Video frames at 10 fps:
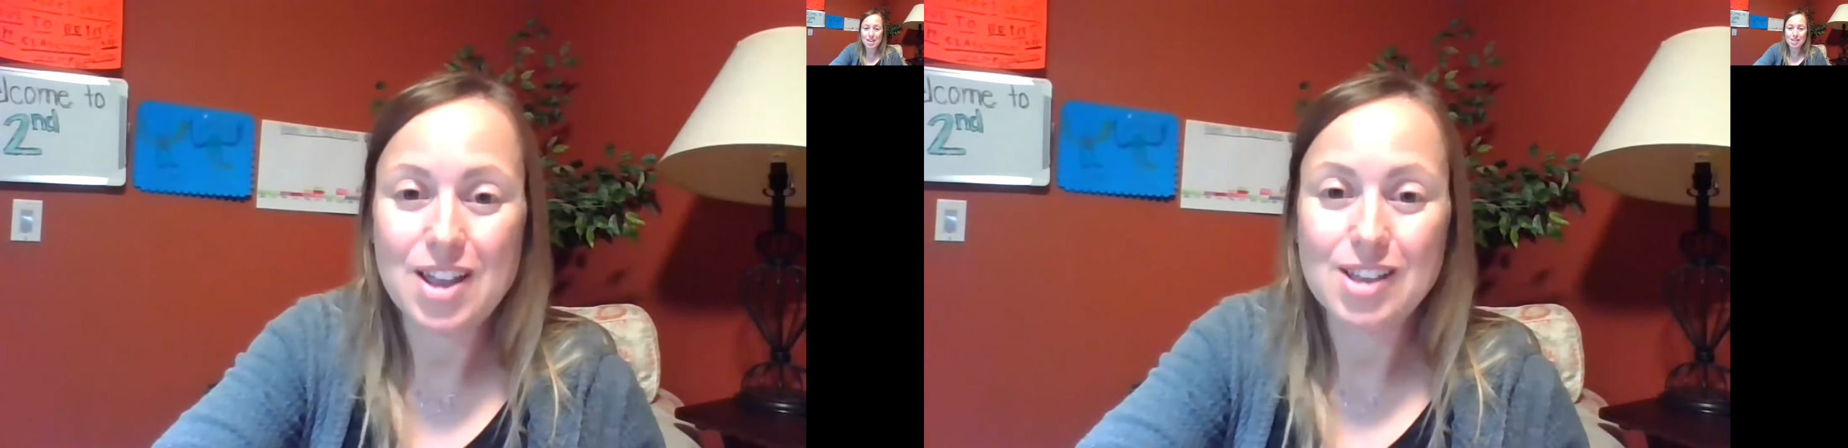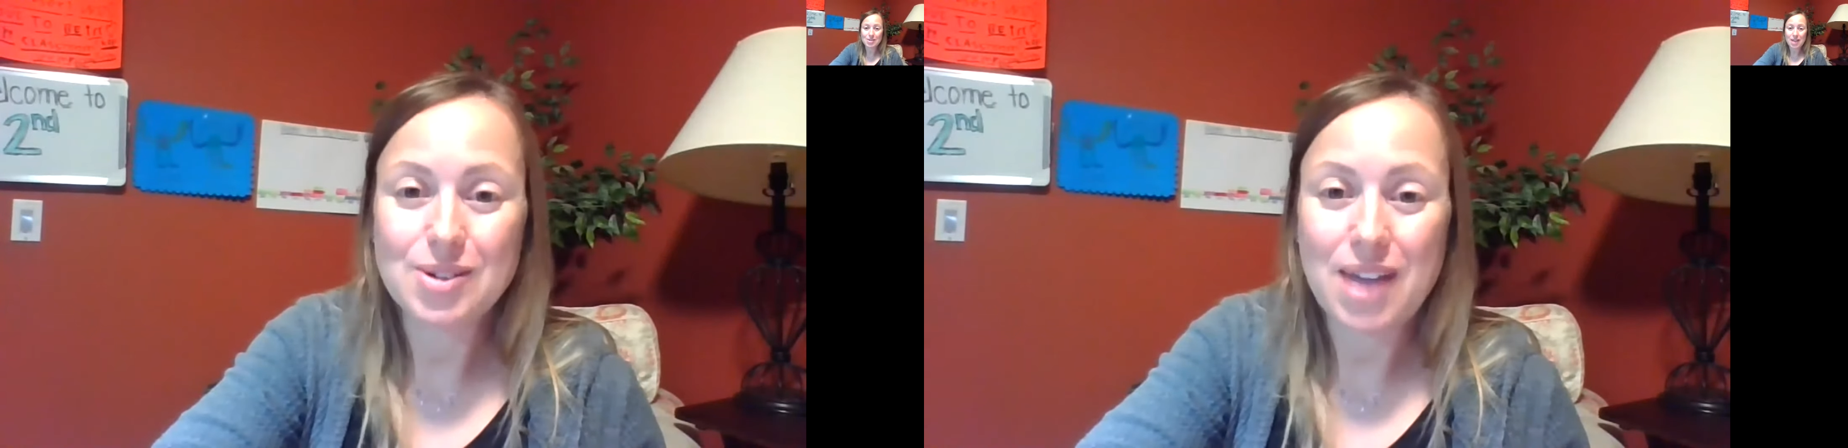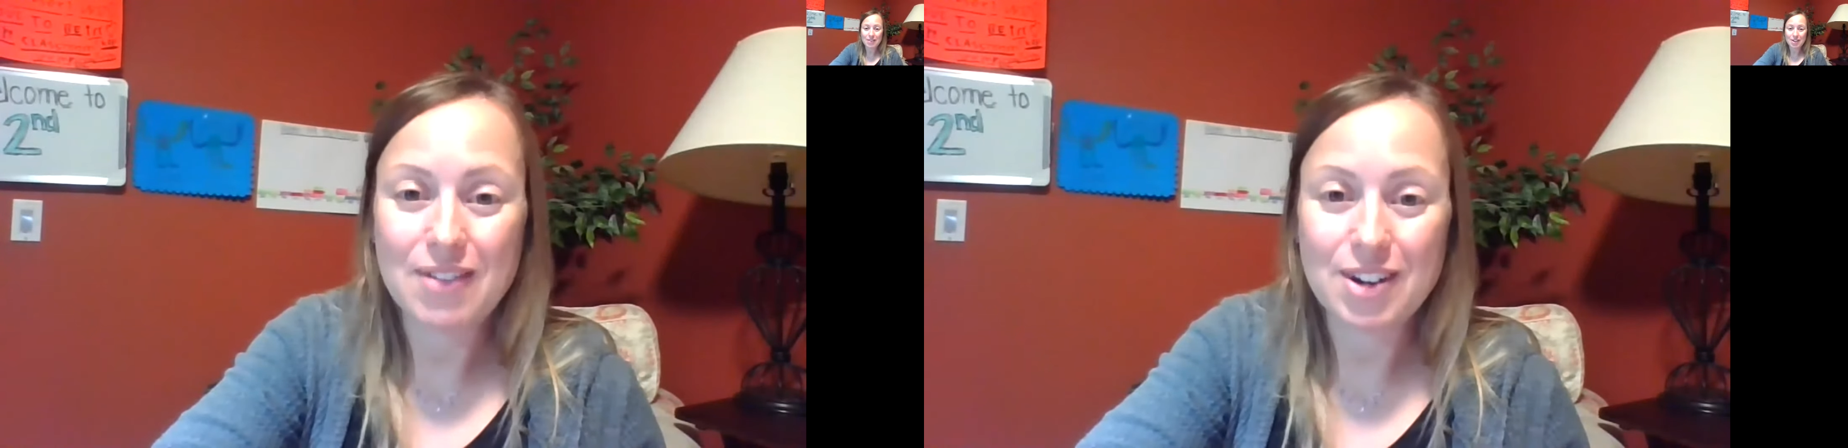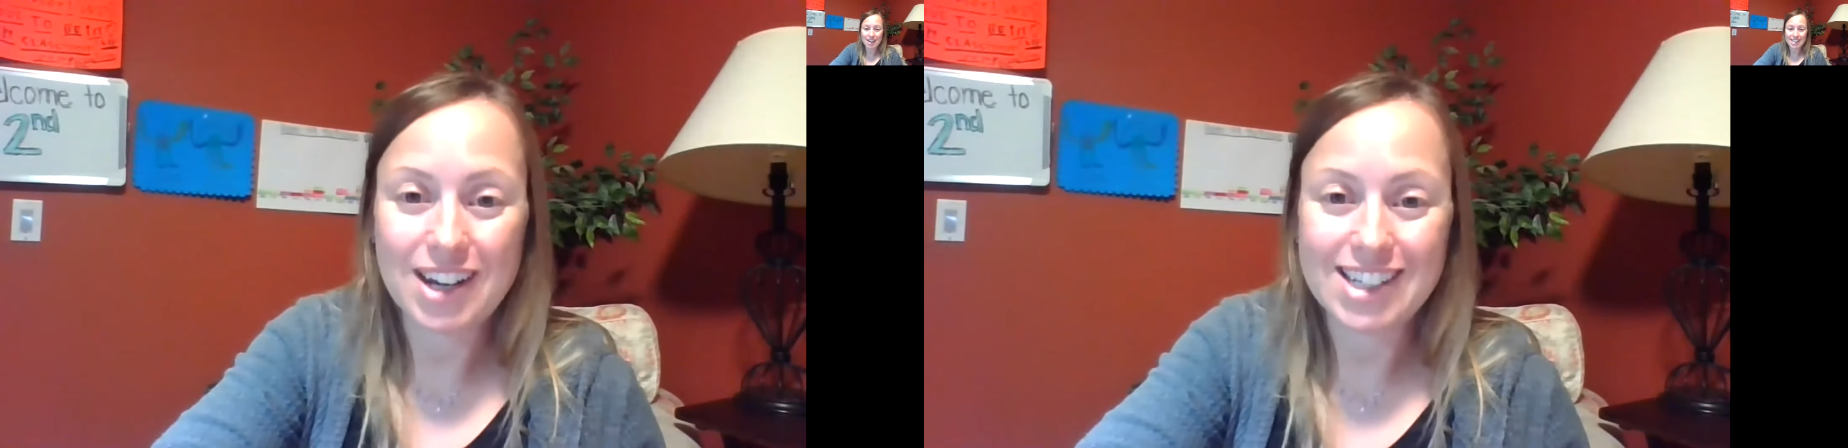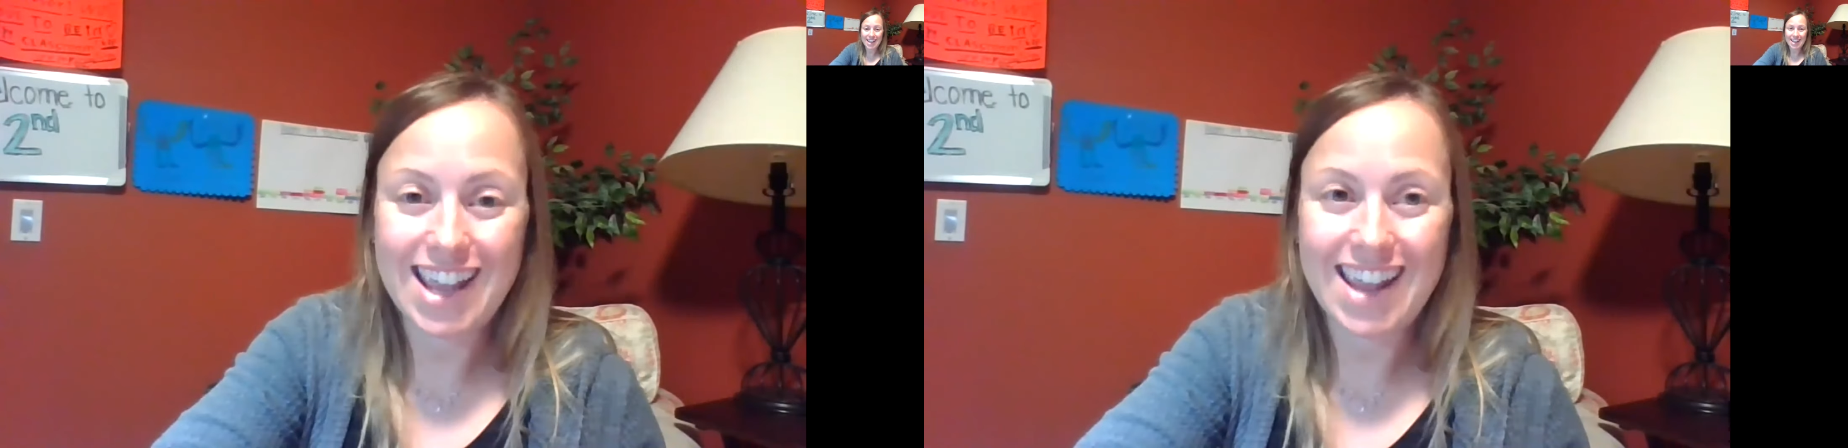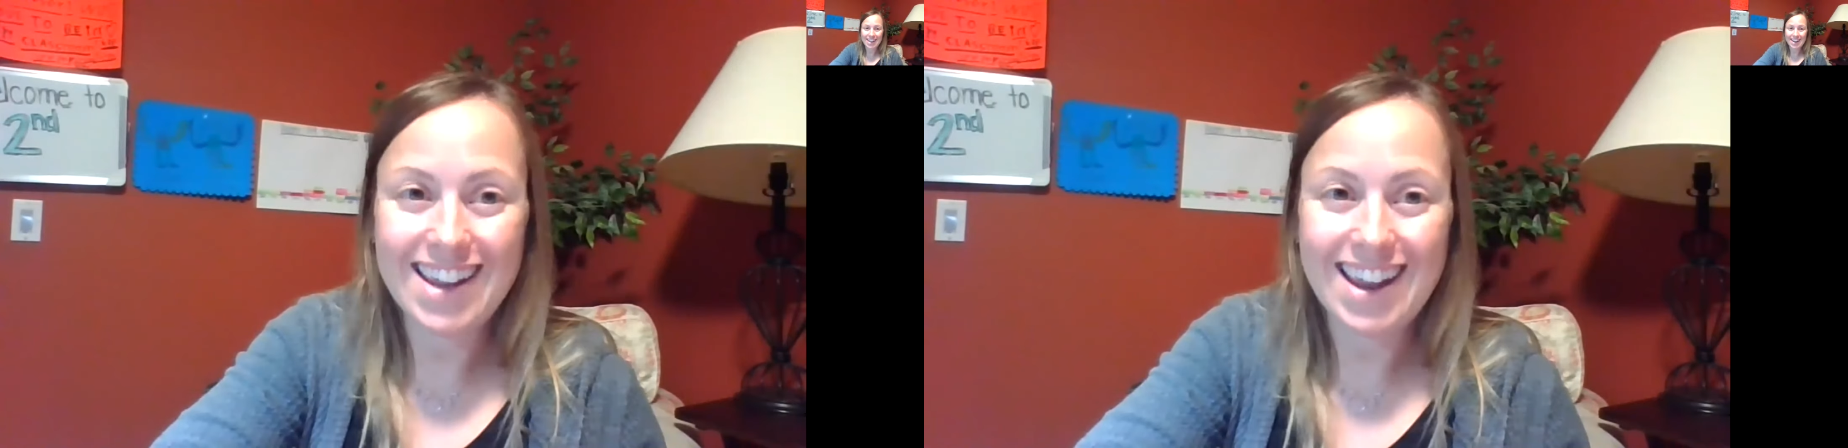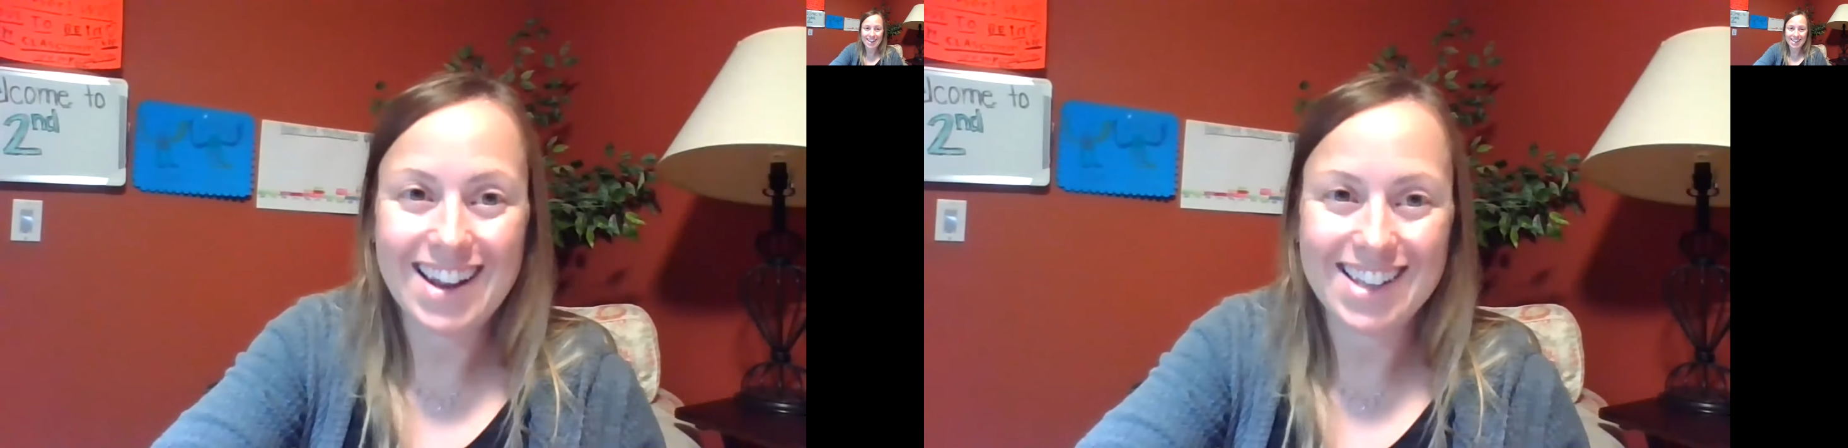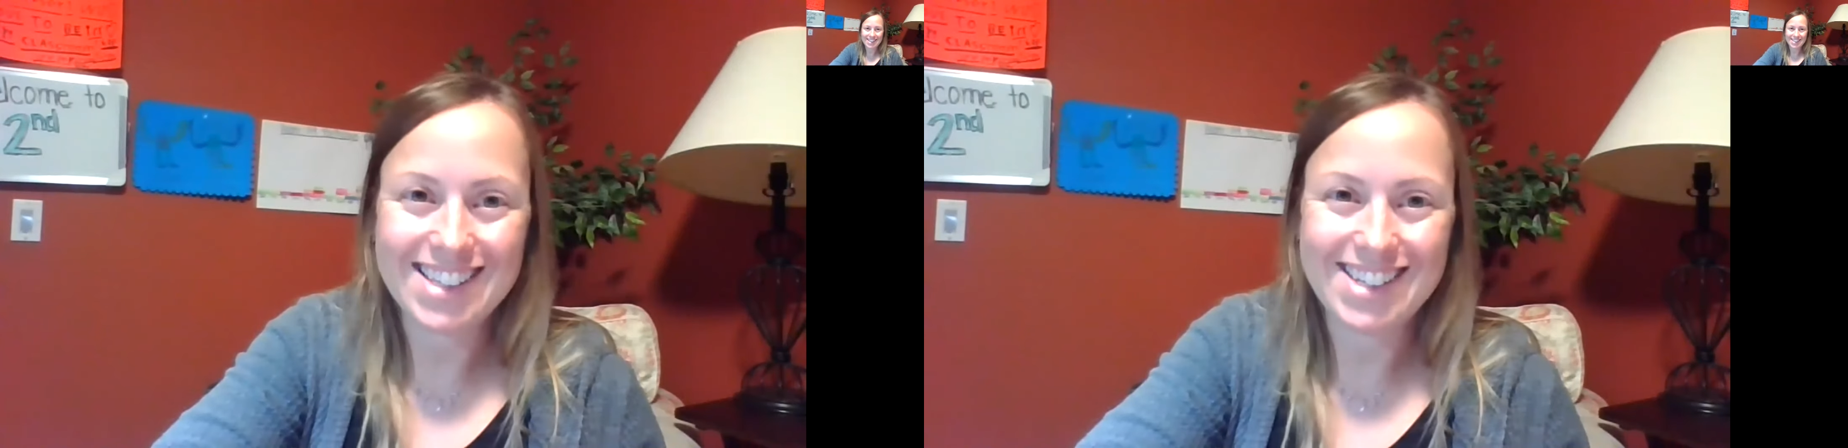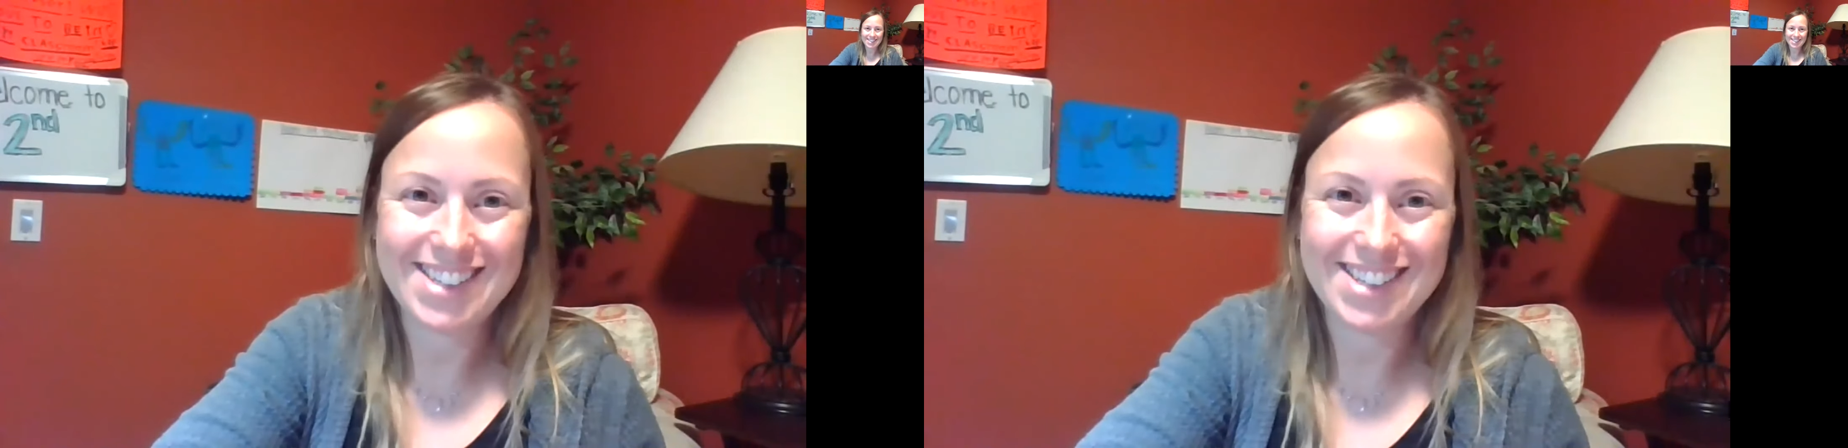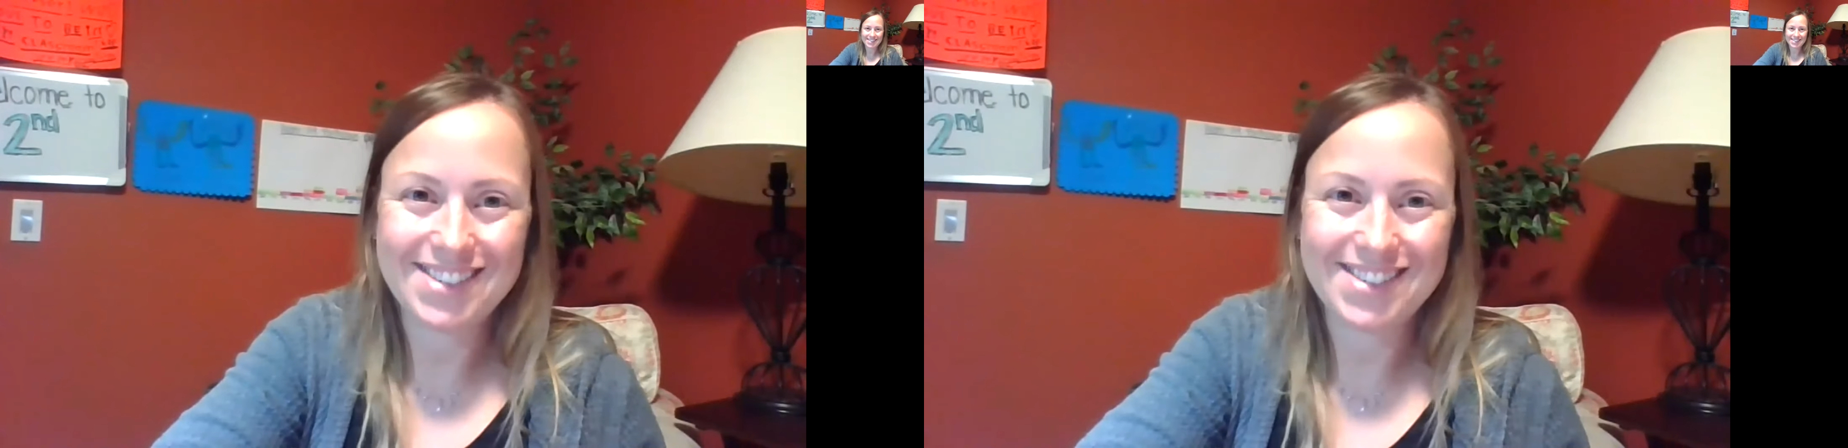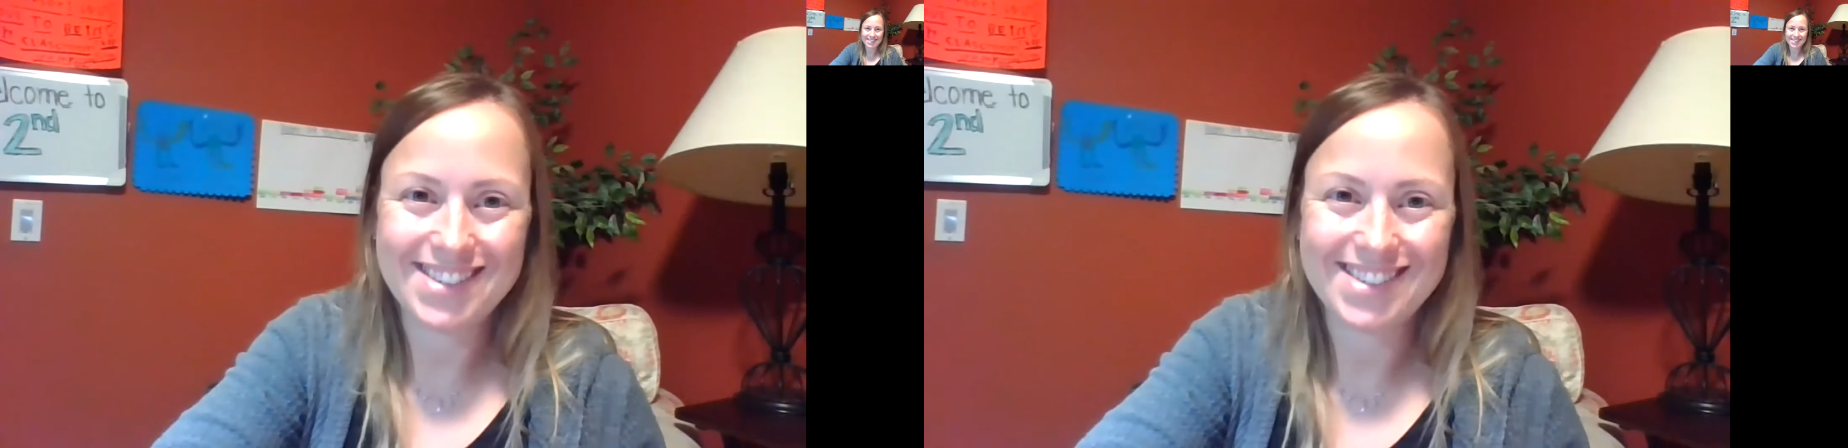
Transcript: So have a great day, and I'll see you soon.